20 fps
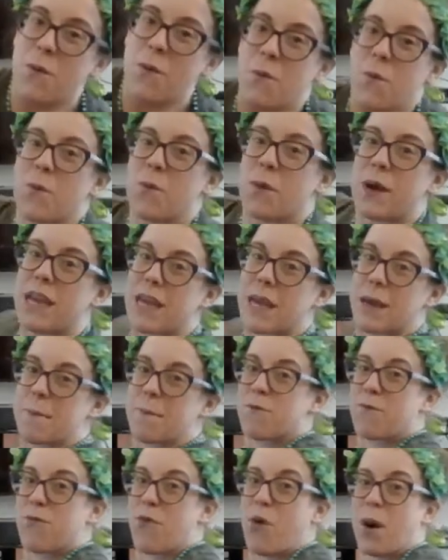
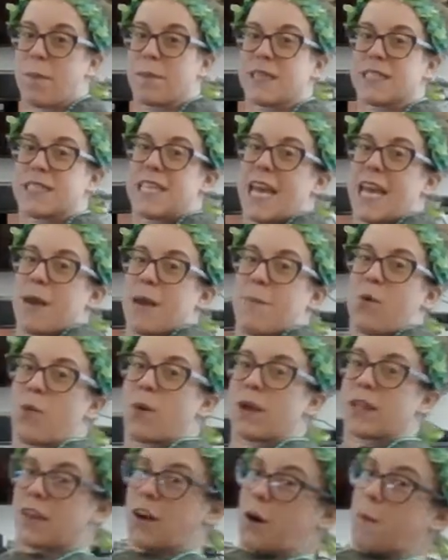we form a table
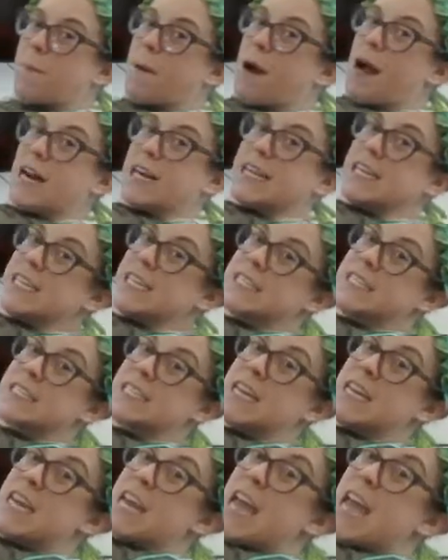with our bodies
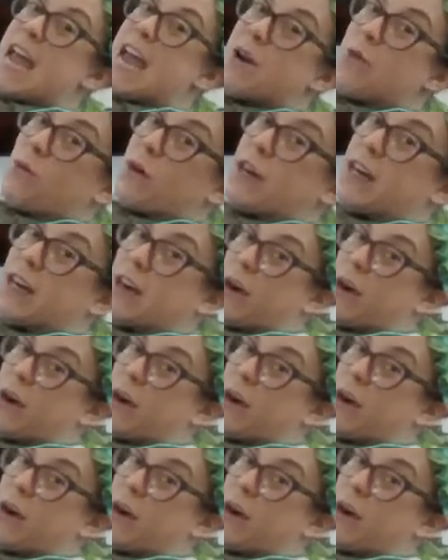and we're going